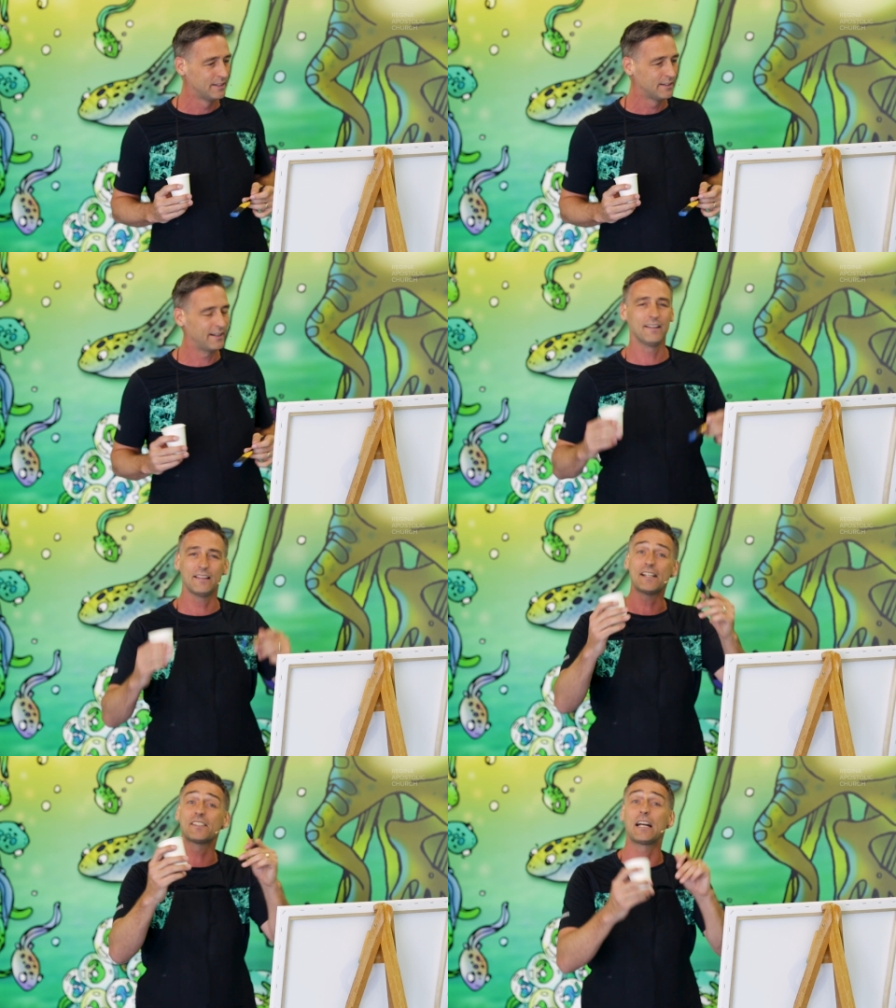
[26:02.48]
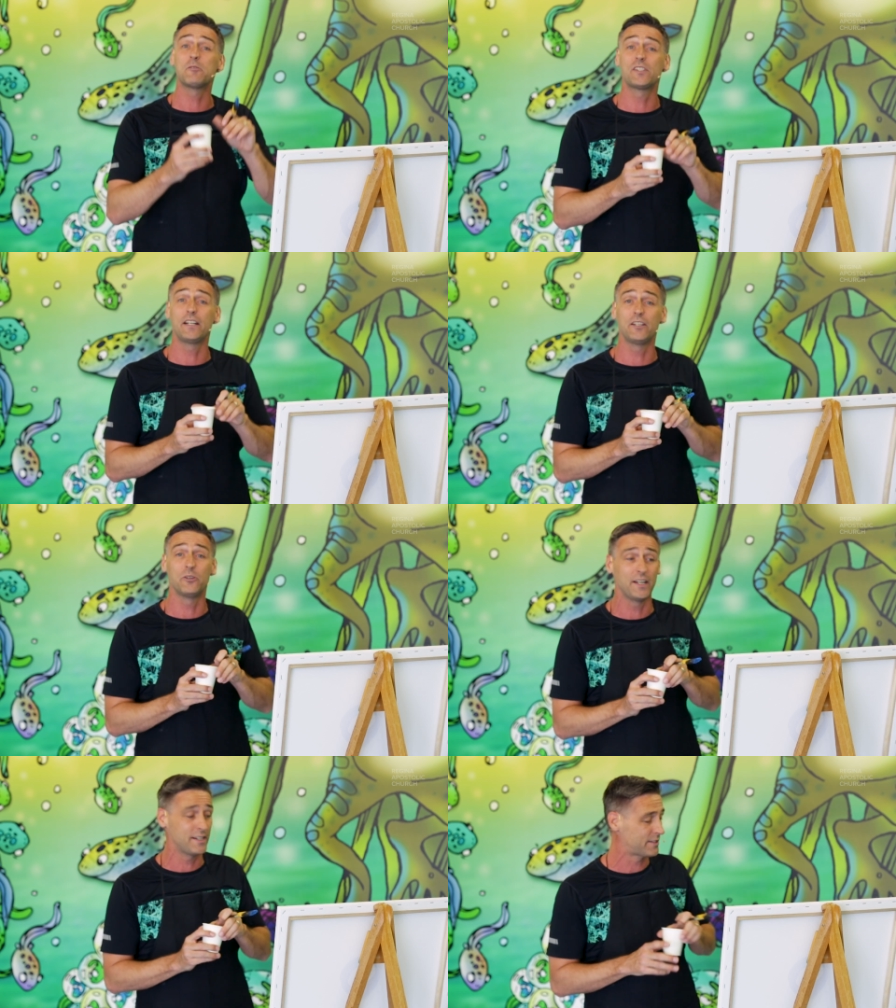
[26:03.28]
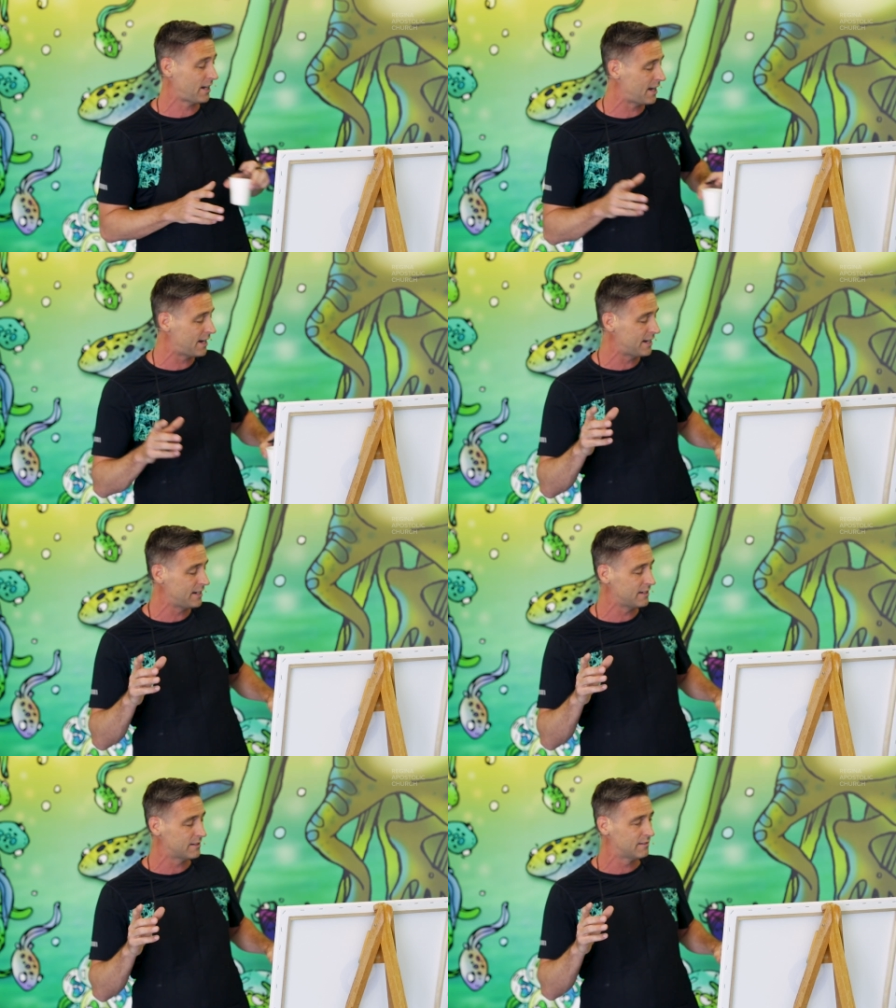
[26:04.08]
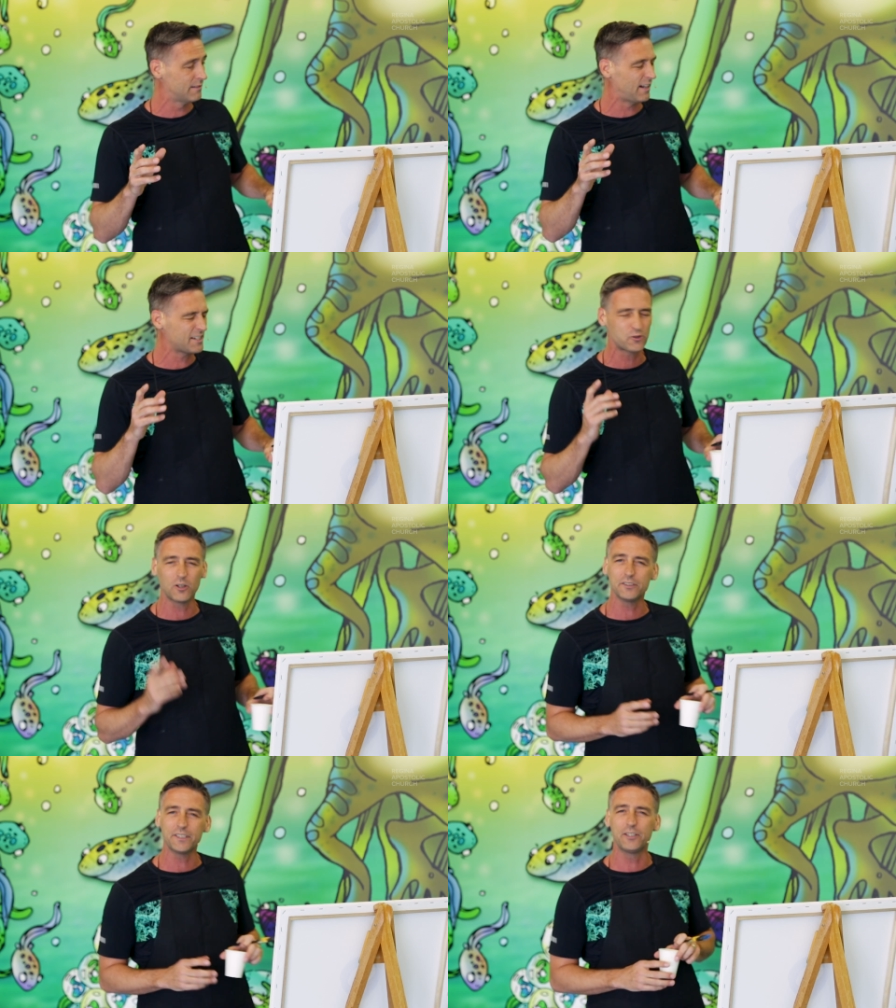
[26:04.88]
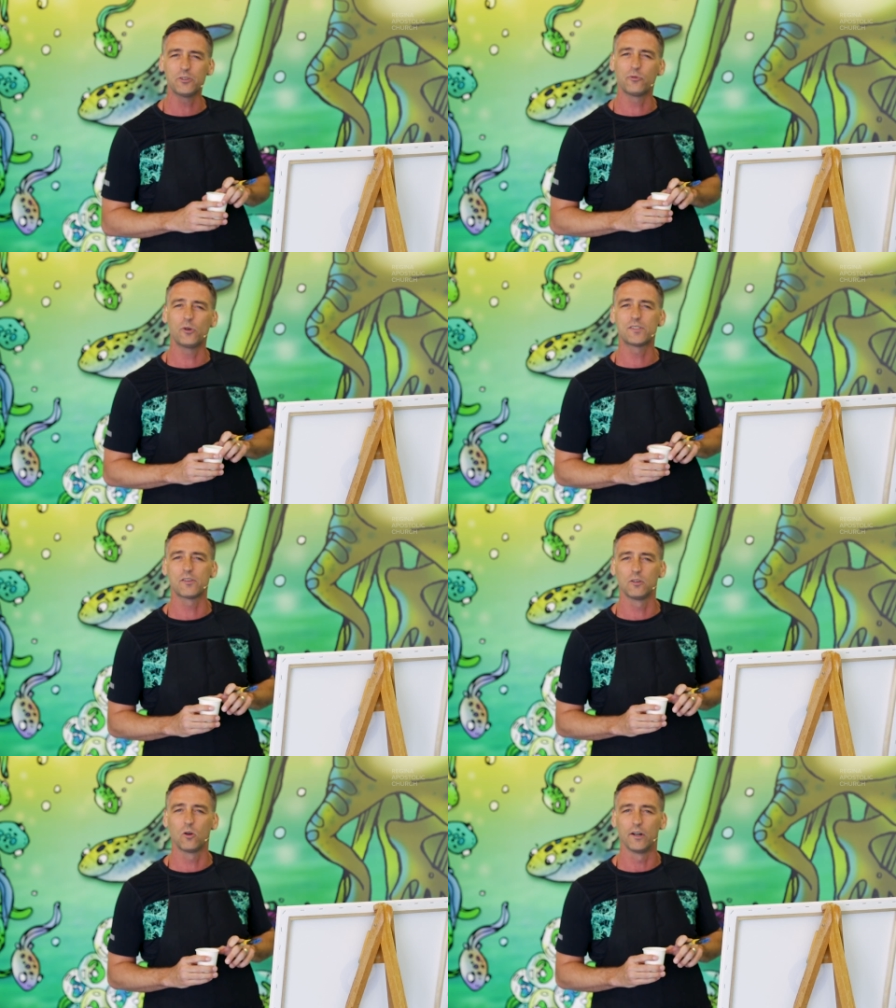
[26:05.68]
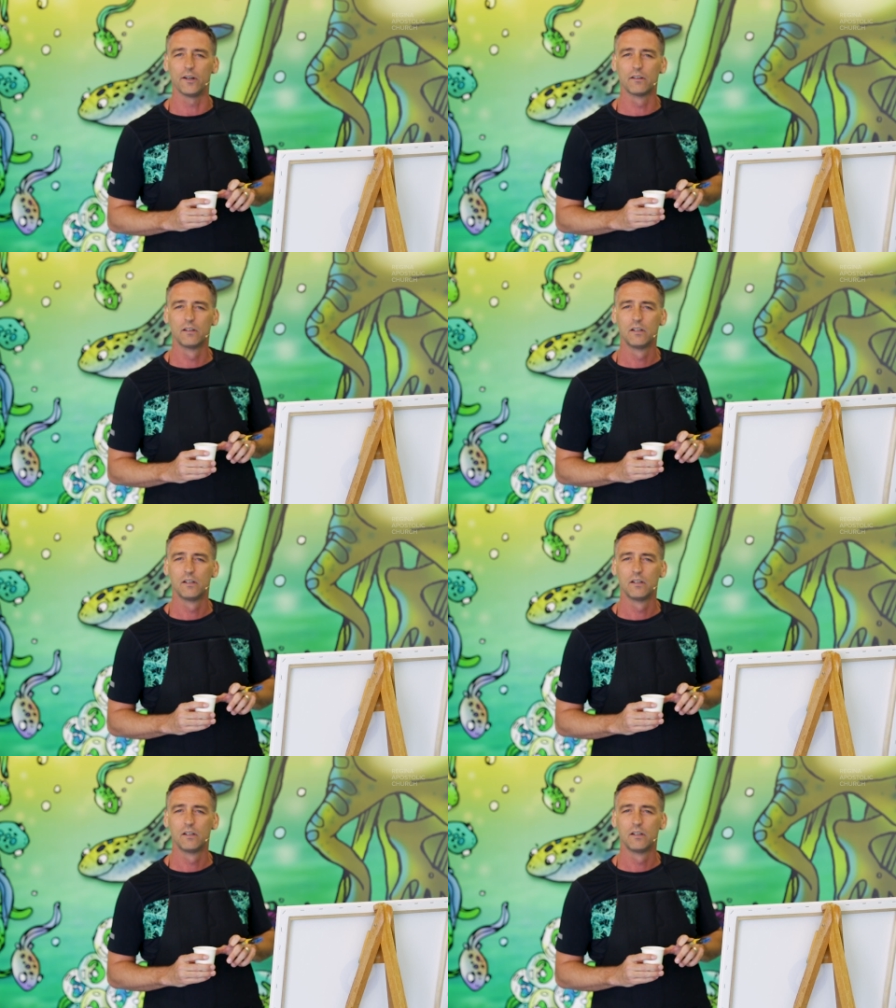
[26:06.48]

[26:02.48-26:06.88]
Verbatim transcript: Uh, last thing I would say to you is I, I struggle to hear the voice of the Lord.